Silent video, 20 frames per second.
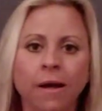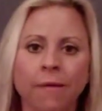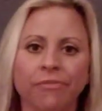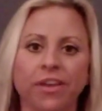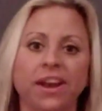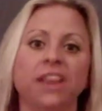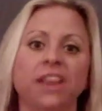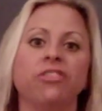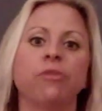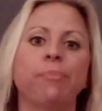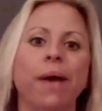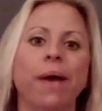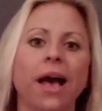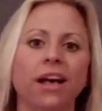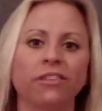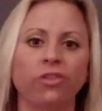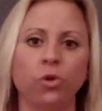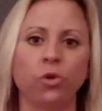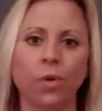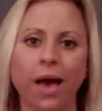that in the
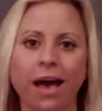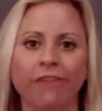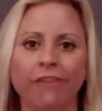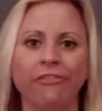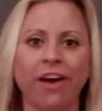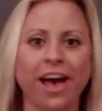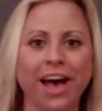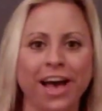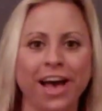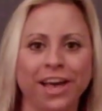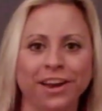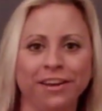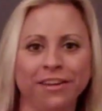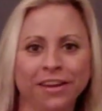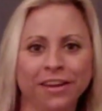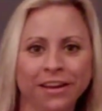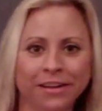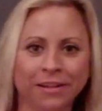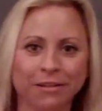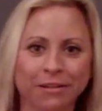past you have had
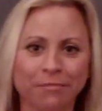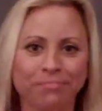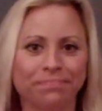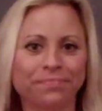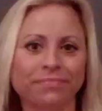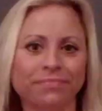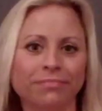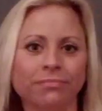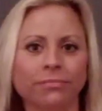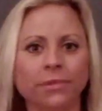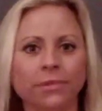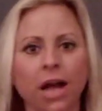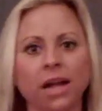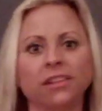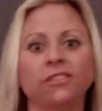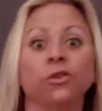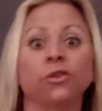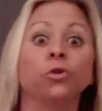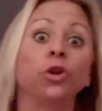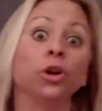
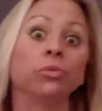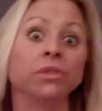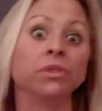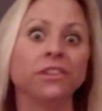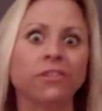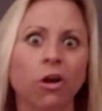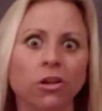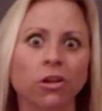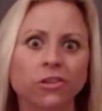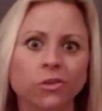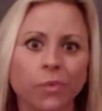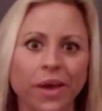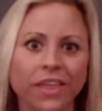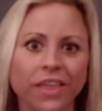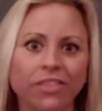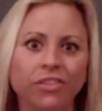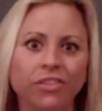not so good results with,